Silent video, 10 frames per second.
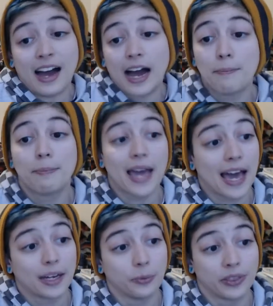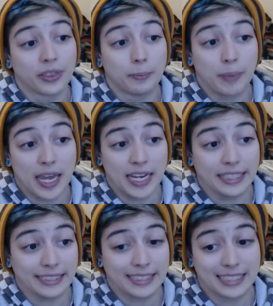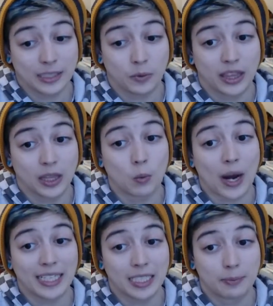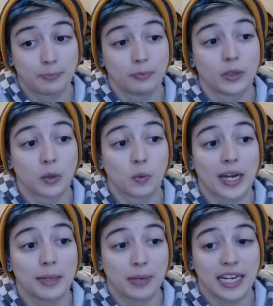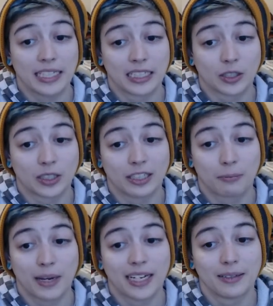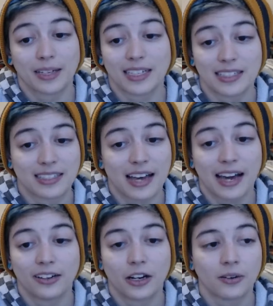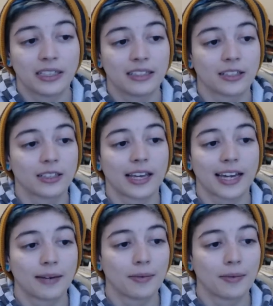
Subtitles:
I'm bad with the paint, with the white paint, acrylic paint, because I don't know, either like I